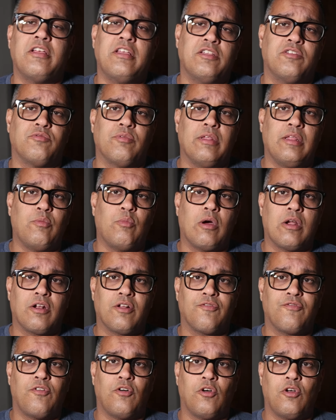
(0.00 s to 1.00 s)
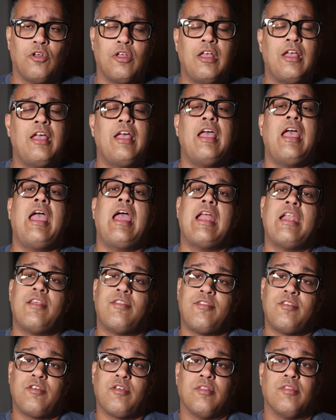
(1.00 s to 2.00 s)
is really wonderful. And
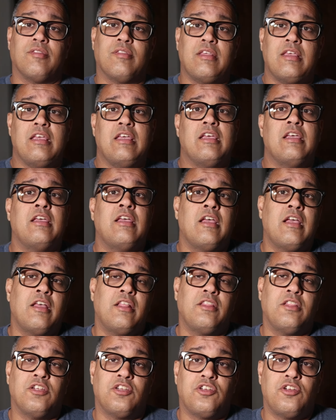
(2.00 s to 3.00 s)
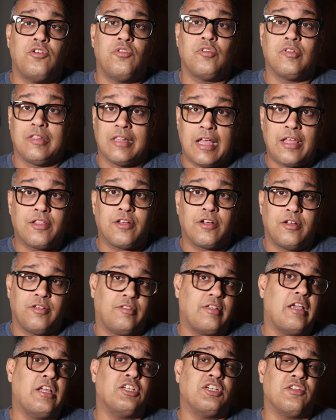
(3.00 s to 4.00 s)
as you can see, the shoe's leather is
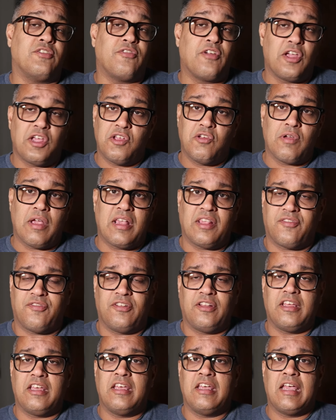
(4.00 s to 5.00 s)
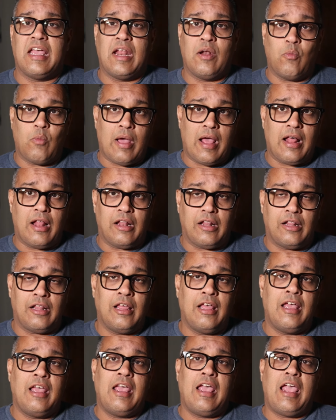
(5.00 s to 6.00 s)
aging very gracefully and well
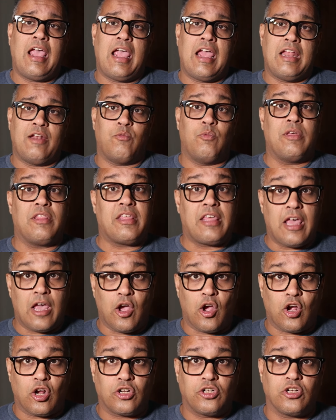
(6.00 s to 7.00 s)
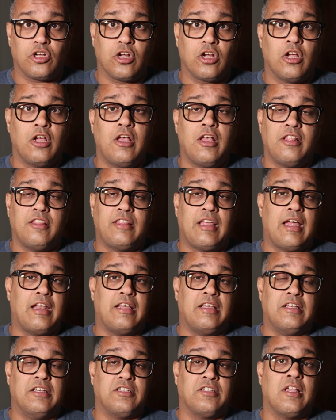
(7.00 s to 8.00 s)
and with character that
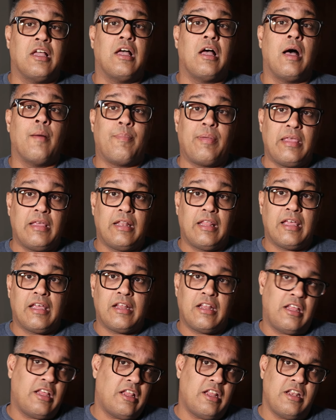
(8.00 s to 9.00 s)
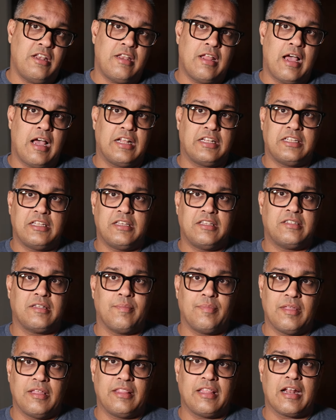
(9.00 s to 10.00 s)
is appealing, not
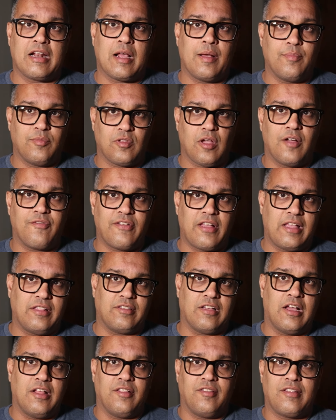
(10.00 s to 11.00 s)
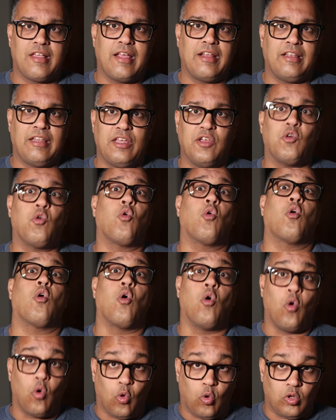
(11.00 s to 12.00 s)
something that comes off as unsightly or
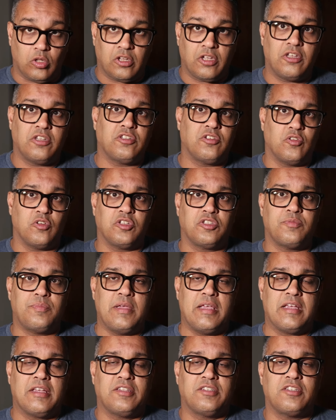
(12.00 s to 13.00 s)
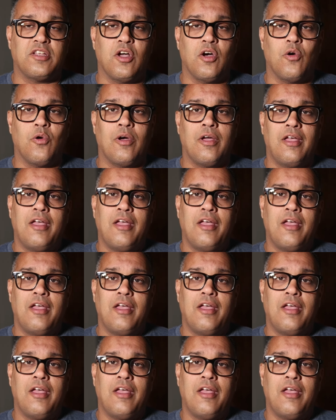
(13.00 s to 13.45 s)
old, so to speak. So